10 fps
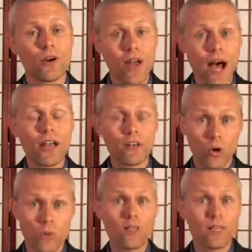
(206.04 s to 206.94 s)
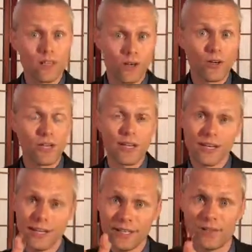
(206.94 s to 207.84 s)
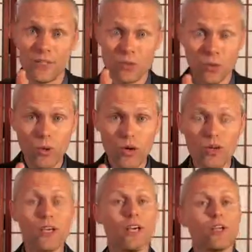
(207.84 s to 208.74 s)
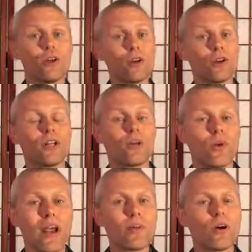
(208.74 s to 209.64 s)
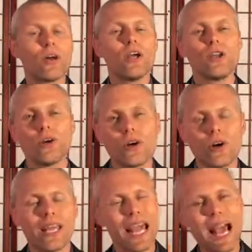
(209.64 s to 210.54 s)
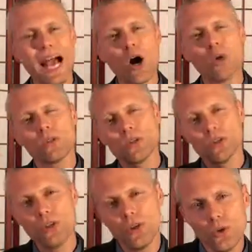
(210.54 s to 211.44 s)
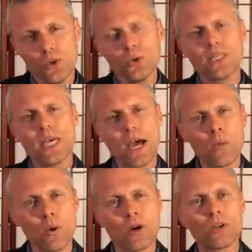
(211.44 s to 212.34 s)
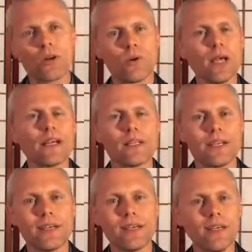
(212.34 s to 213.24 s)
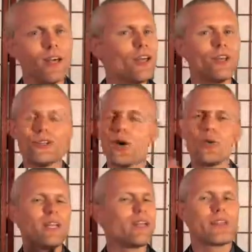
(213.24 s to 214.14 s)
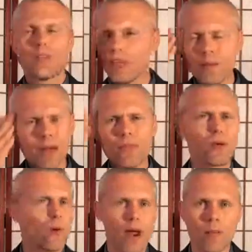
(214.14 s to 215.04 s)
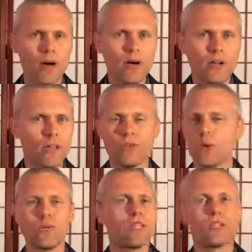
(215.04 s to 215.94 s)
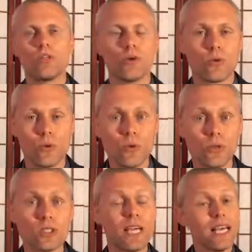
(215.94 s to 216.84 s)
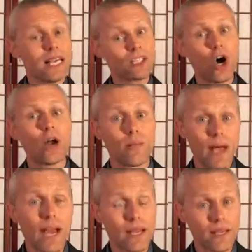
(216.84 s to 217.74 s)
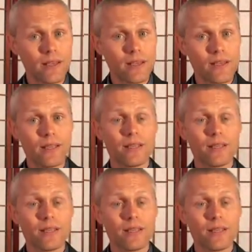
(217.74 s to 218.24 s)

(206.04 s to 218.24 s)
You're not only learning an individual word, you're learning grammar. You're learning how to use that word correctly. You don't need to think about the grammar. You don't need to know the rules. It's automatic.